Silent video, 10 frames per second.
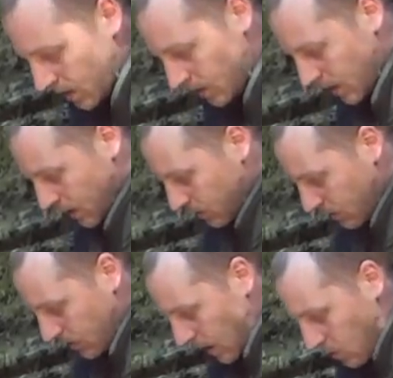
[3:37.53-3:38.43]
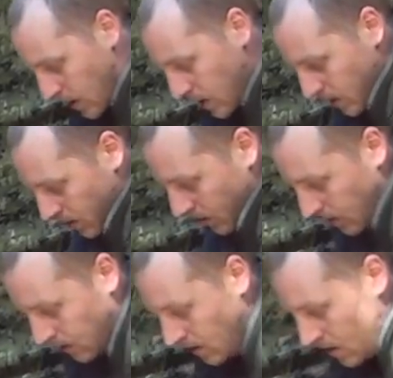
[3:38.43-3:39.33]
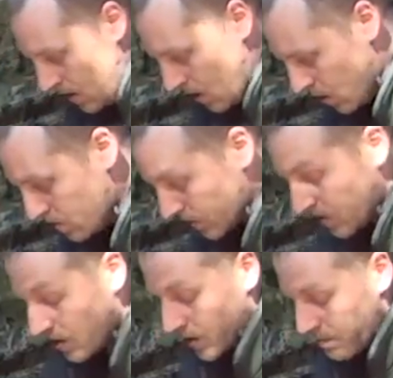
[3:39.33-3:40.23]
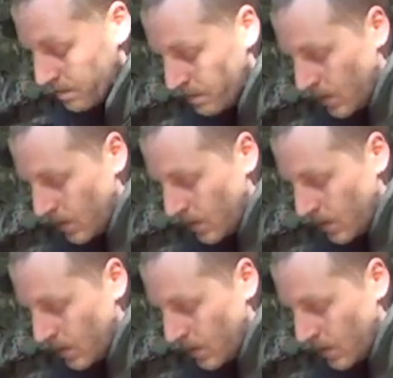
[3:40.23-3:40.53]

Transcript: and that way over time